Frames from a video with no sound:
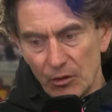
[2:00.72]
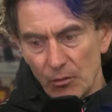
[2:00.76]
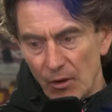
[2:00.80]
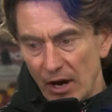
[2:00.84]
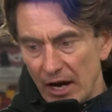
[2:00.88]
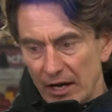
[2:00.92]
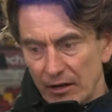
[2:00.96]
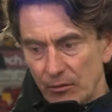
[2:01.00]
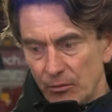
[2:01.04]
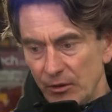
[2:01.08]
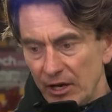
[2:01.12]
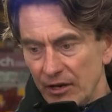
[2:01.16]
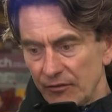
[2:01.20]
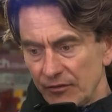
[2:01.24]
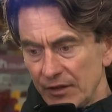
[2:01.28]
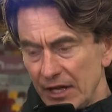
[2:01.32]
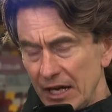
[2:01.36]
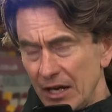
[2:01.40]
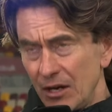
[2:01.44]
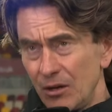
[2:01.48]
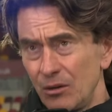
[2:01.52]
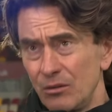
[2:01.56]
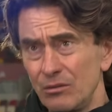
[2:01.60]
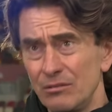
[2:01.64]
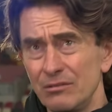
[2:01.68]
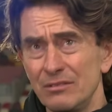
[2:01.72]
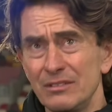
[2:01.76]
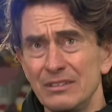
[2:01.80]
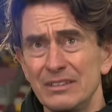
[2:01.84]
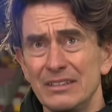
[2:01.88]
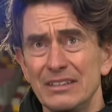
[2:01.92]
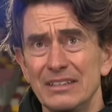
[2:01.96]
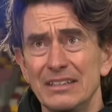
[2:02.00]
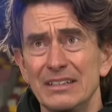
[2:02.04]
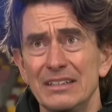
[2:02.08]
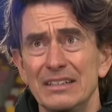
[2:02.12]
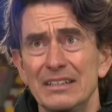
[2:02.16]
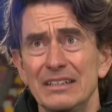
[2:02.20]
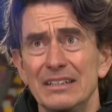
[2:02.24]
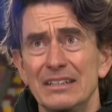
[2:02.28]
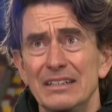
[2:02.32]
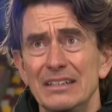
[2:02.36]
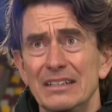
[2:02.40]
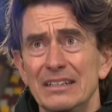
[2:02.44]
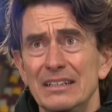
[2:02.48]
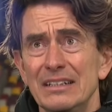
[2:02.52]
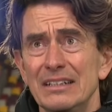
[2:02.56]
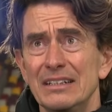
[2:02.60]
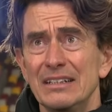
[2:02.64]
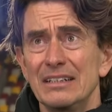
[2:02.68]
right. We have now...
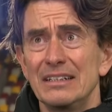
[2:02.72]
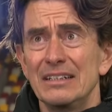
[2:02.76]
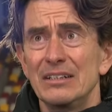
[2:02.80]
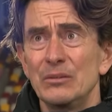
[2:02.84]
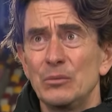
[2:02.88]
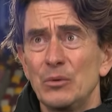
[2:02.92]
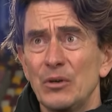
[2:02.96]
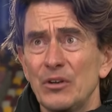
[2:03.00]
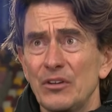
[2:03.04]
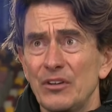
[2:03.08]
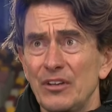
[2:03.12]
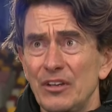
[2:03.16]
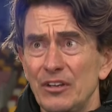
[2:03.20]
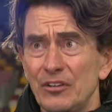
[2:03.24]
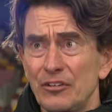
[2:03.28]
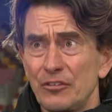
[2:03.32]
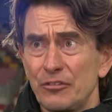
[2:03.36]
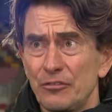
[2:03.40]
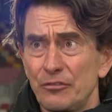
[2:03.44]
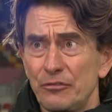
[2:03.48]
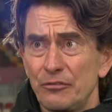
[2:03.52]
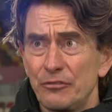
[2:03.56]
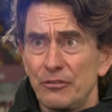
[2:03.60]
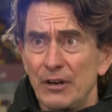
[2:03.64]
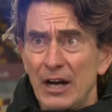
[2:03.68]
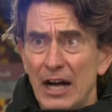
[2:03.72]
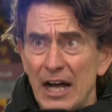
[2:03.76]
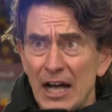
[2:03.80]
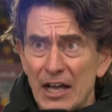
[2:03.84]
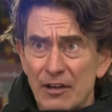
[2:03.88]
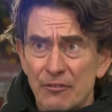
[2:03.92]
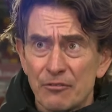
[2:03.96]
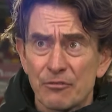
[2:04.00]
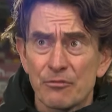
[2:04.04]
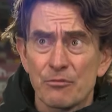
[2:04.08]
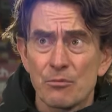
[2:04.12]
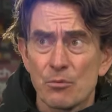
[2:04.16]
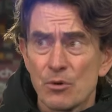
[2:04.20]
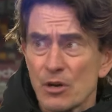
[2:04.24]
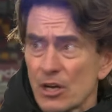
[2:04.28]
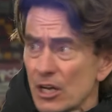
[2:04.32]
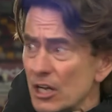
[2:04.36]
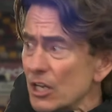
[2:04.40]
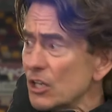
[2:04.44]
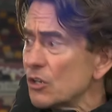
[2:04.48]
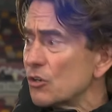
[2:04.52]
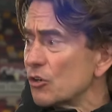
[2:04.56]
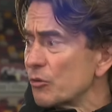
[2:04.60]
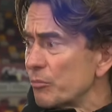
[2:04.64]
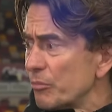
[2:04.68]
was this five
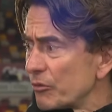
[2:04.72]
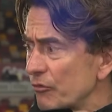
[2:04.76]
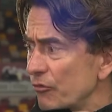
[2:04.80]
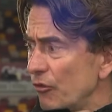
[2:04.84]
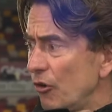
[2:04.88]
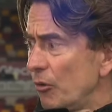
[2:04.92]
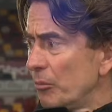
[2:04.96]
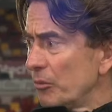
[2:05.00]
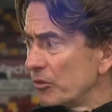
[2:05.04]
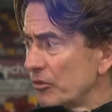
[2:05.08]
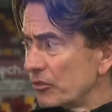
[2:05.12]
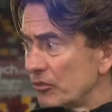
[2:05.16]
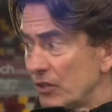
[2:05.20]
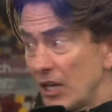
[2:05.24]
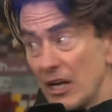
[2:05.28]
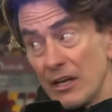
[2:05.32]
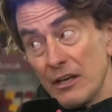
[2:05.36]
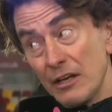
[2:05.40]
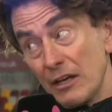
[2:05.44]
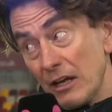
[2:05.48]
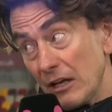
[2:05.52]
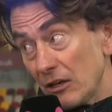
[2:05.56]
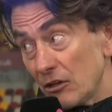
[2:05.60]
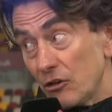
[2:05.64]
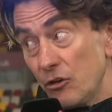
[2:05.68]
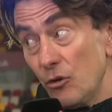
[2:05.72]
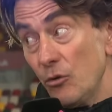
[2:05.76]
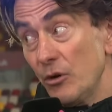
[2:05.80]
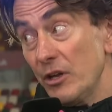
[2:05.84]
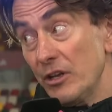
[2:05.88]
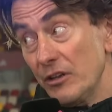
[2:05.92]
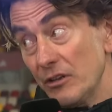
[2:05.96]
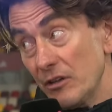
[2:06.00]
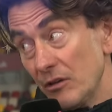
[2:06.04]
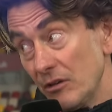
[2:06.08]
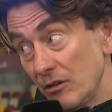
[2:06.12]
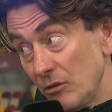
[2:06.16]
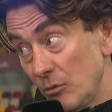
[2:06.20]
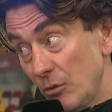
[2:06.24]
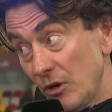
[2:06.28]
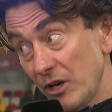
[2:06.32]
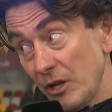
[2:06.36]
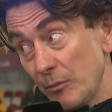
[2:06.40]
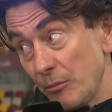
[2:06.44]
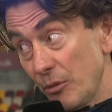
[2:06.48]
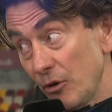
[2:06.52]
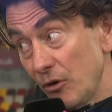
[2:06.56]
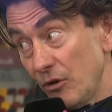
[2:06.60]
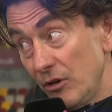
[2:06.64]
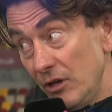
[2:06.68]
really good performances, that is including the one
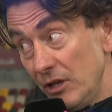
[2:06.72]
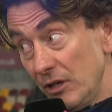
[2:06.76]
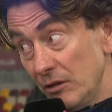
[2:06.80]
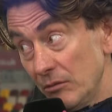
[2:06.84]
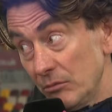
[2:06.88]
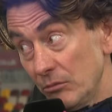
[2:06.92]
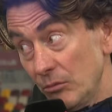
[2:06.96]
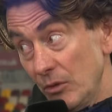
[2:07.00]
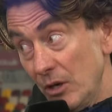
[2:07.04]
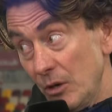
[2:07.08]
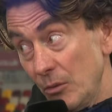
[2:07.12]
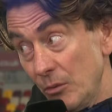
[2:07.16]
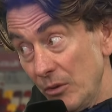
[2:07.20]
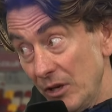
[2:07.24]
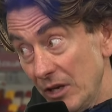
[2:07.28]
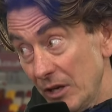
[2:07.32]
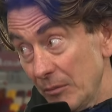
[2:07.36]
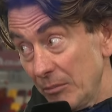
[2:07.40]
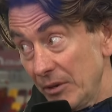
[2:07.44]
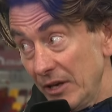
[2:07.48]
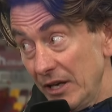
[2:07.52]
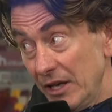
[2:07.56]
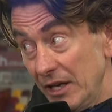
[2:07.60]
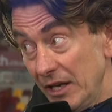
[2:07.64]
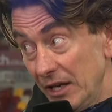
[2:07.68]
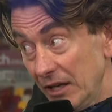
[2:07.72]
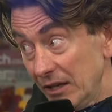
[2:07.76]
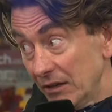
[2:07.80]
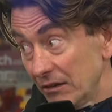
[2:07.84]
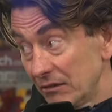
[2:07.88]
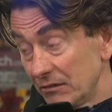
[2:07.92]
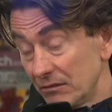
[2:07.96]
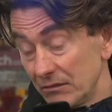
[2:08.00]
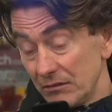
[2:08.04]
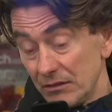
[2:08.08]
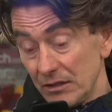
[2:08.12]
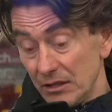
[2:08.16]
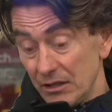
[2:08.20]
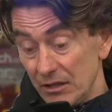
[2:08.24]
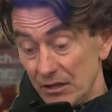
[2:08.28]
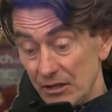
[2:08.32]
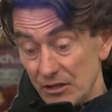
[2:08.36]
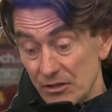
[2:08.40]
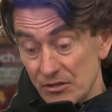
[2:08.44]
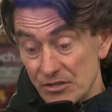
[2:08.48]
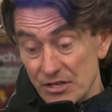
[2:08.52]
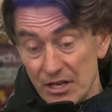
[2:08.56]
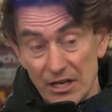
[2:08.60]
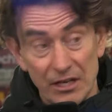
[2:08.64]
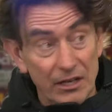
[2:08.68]
at Burnley, where we are playing
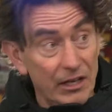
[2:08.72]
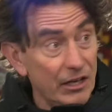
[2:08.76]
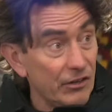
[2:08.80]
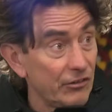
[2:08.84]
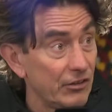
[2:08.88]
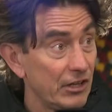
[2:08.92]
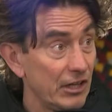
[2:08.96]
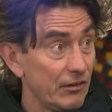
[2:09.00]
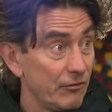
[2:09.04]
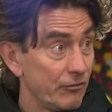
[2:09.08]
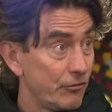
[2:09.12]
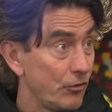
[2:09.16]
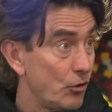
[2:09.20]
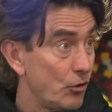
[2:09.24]
10 against 11 for